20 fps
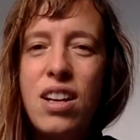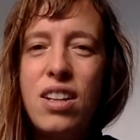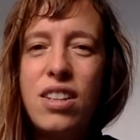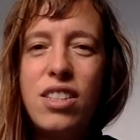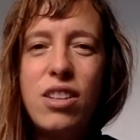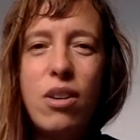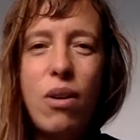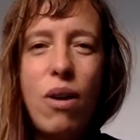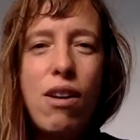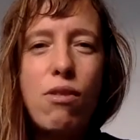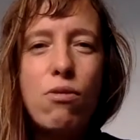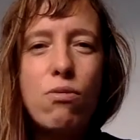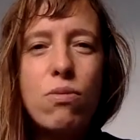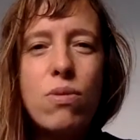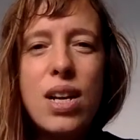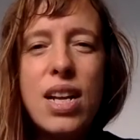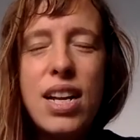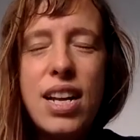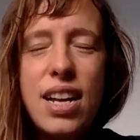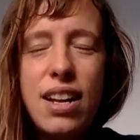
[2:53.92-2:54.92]
So I
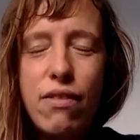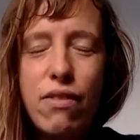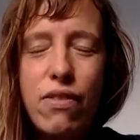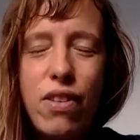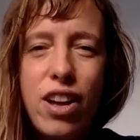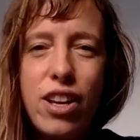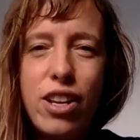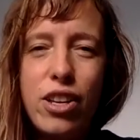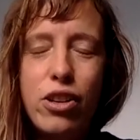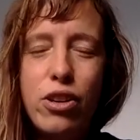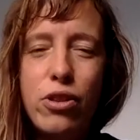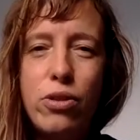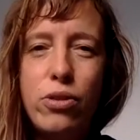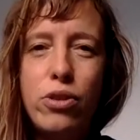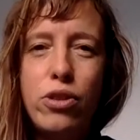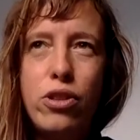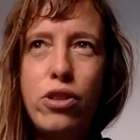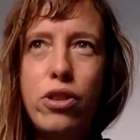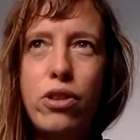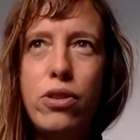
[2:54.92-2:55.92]
really invite you
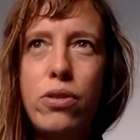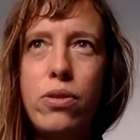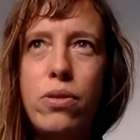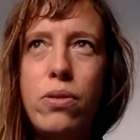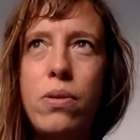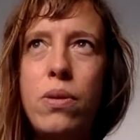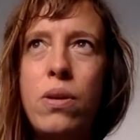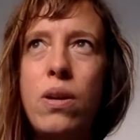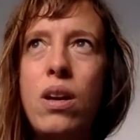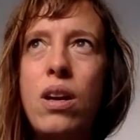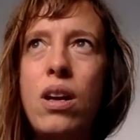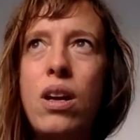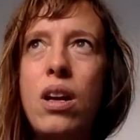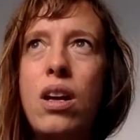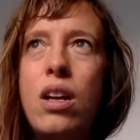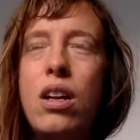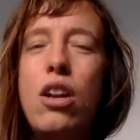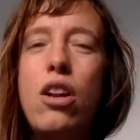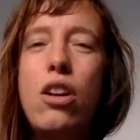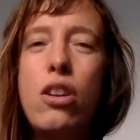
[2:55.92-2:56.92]
to
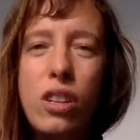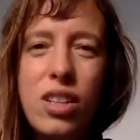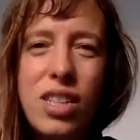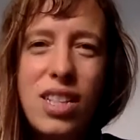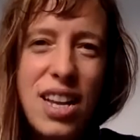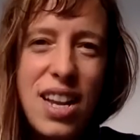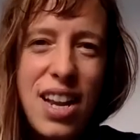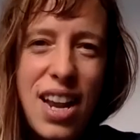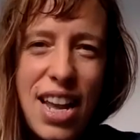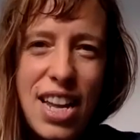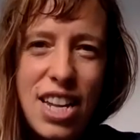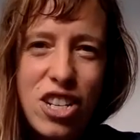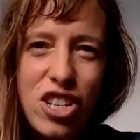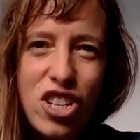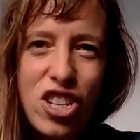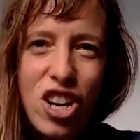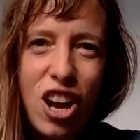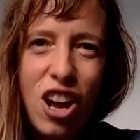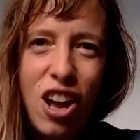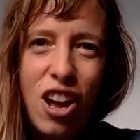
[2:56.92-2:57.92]
look to
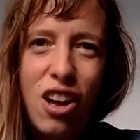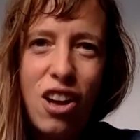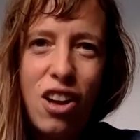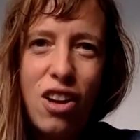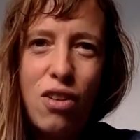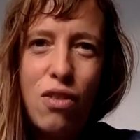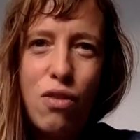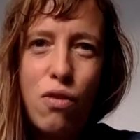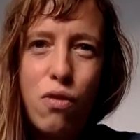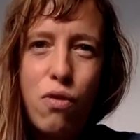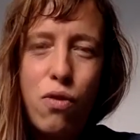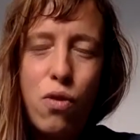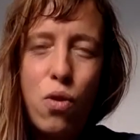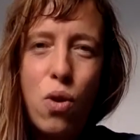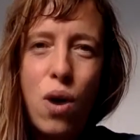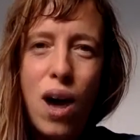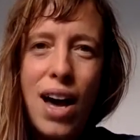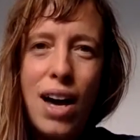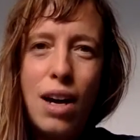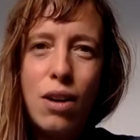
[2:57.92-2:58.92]
nature
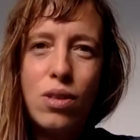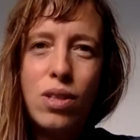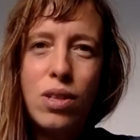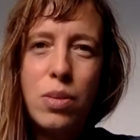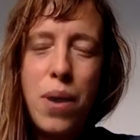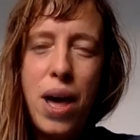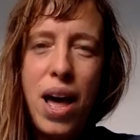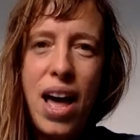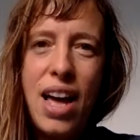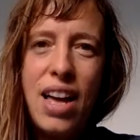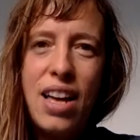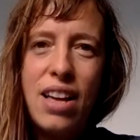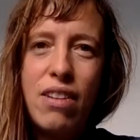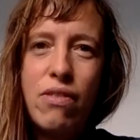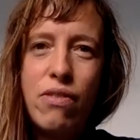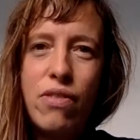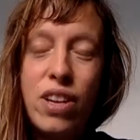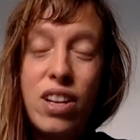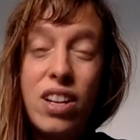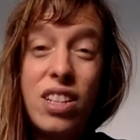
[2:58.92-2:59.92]
for how to
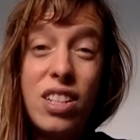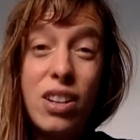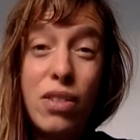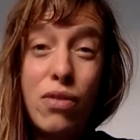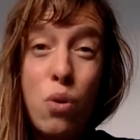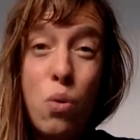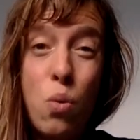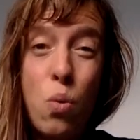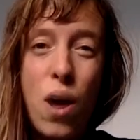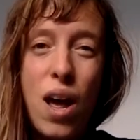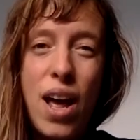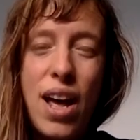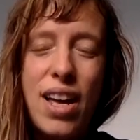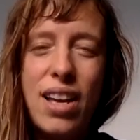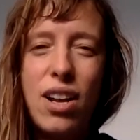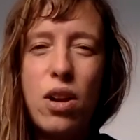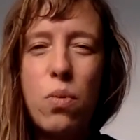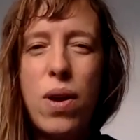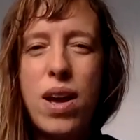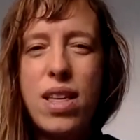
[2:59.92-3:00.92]
behave in a different way,
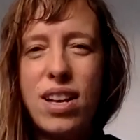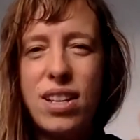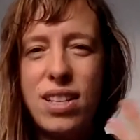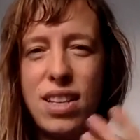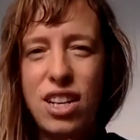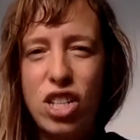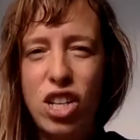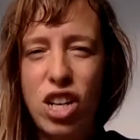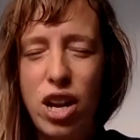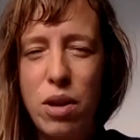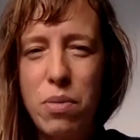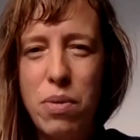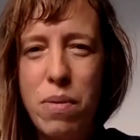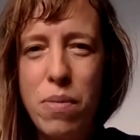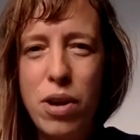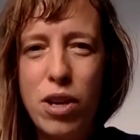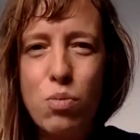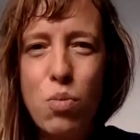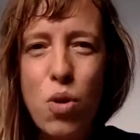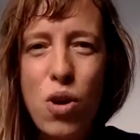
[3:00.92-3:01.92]
in a way that's actually going to be
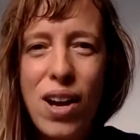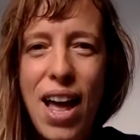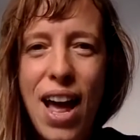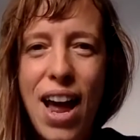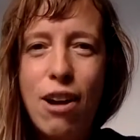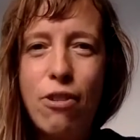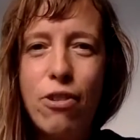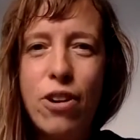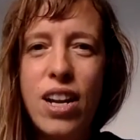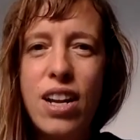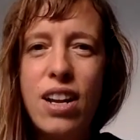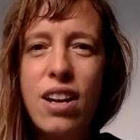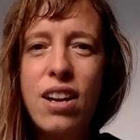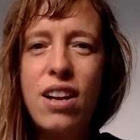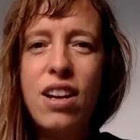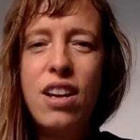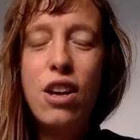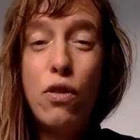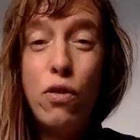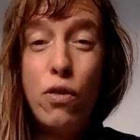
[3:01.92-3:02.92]
much more caring
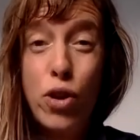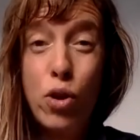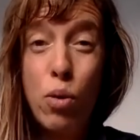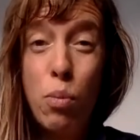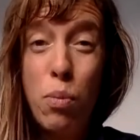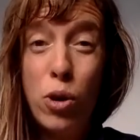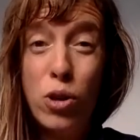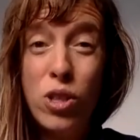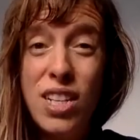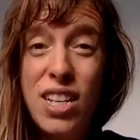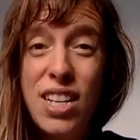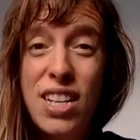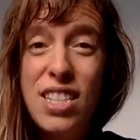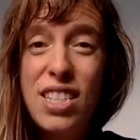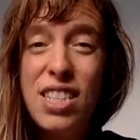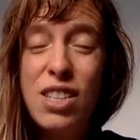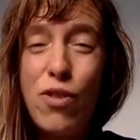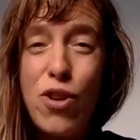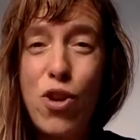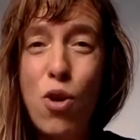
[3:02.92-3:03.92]
for your
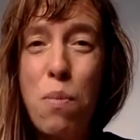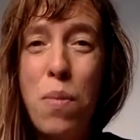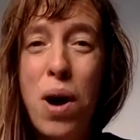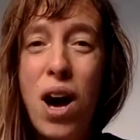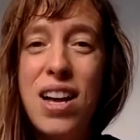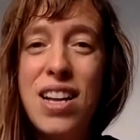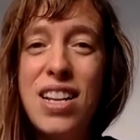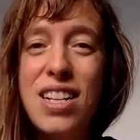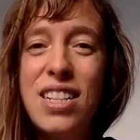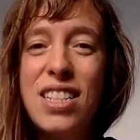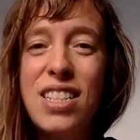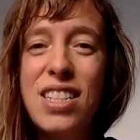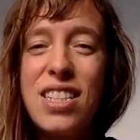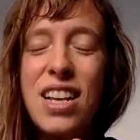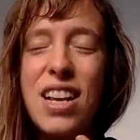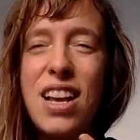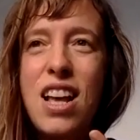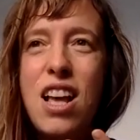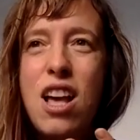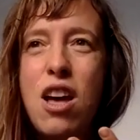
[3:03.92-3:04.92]
bodies, for your minds,
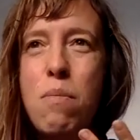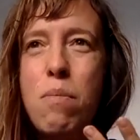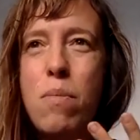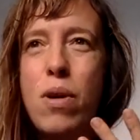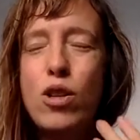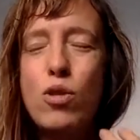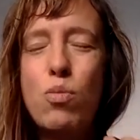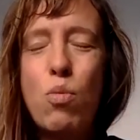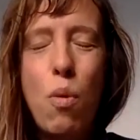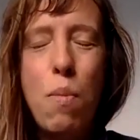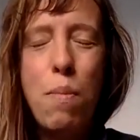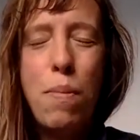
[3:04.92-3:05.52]
much more